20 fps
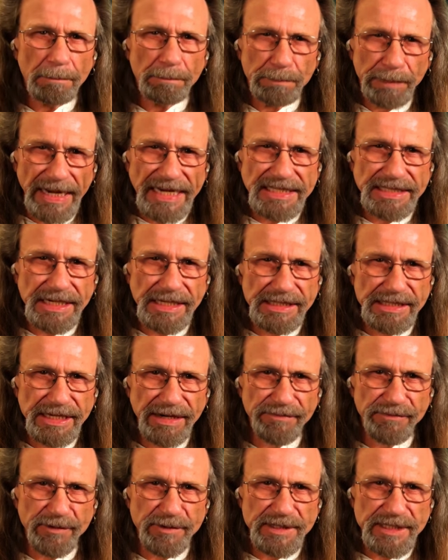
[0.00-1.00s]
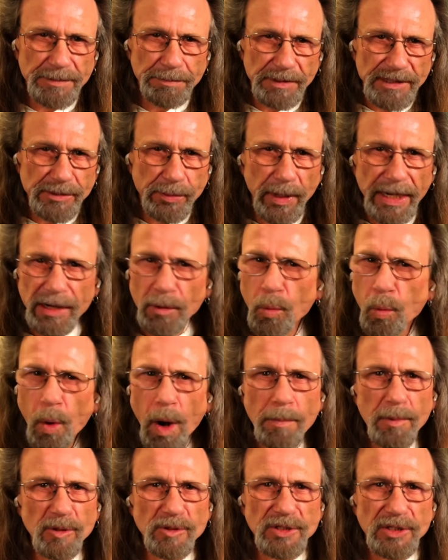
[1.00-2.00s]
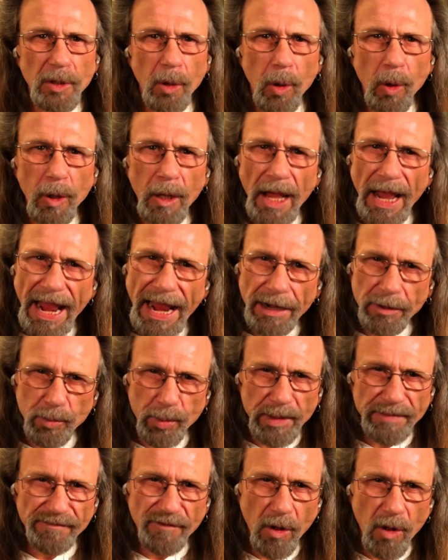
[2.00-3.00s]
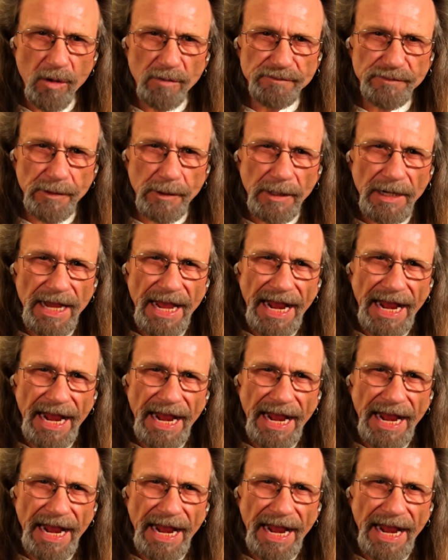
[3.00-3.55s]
basic difference between Rubber Soul and Revolver,